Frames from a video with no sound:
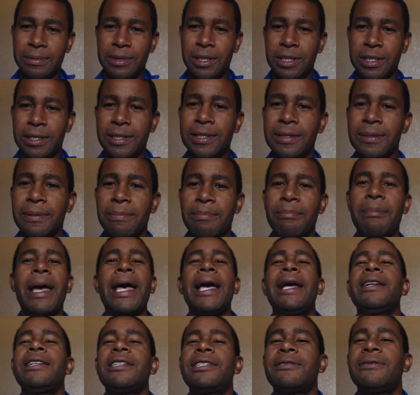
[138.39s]
Just
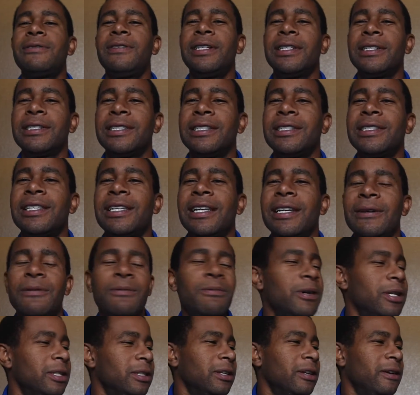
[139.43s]
mad as fuck. Just like,
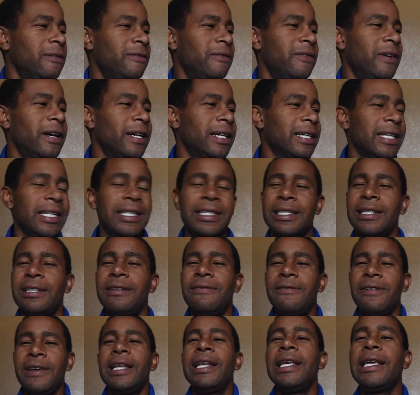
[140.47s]
what the fuck? Get to the
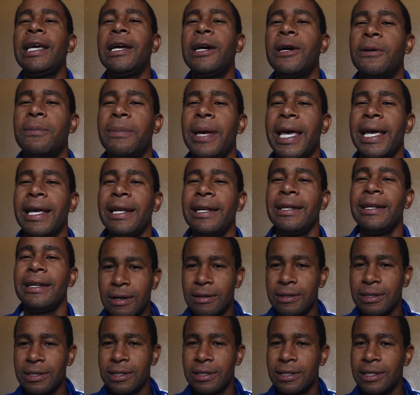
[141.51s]
video, man.
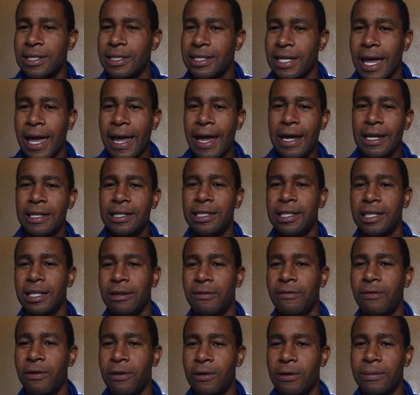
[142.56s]
What's all this ad
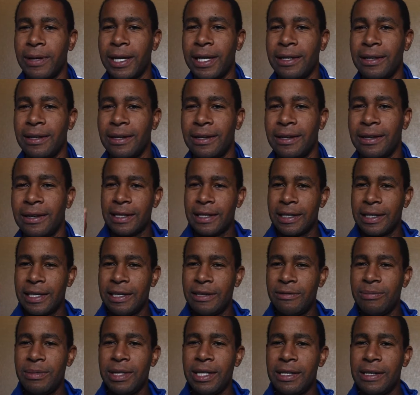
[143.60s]
shit for, man?
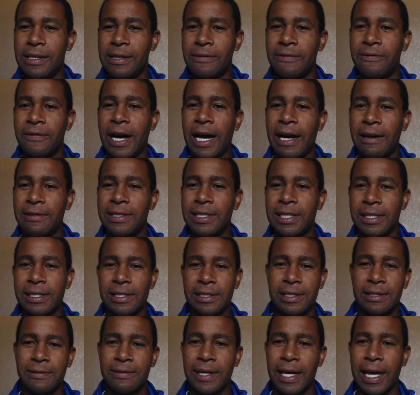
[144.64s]
Give me 5
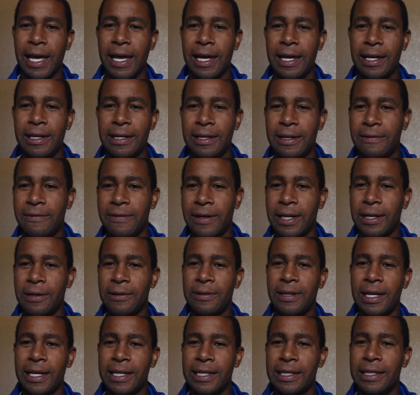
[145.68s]
seconds of an ad, and if I don't
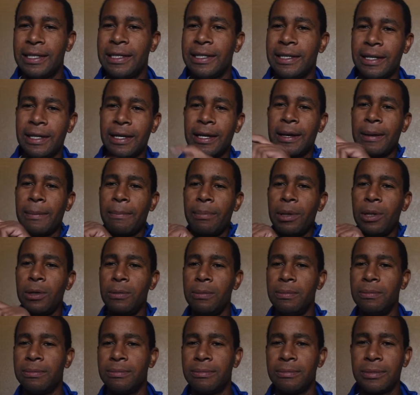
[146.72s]
like it,
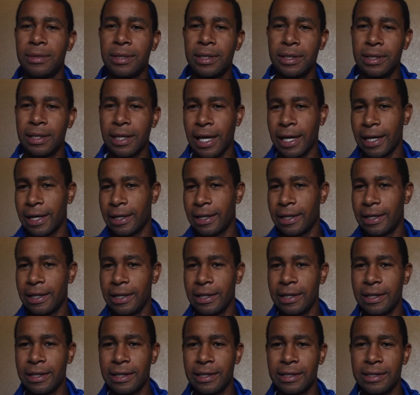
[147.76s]
boop, I can
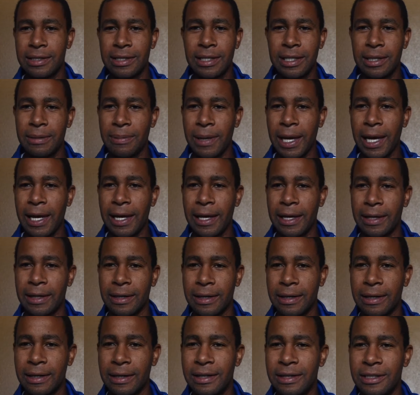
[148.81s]
click skip ad.
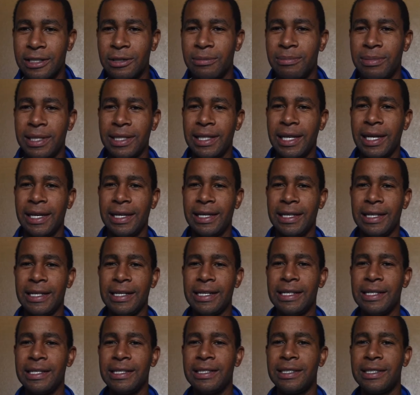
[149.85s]
Should be that
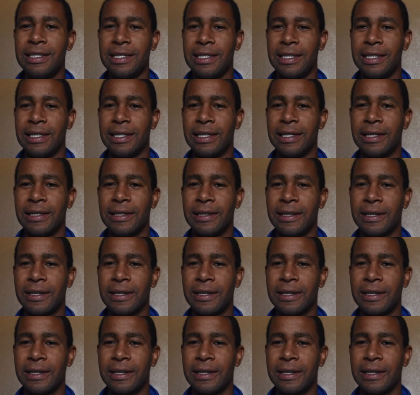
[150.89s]
easy.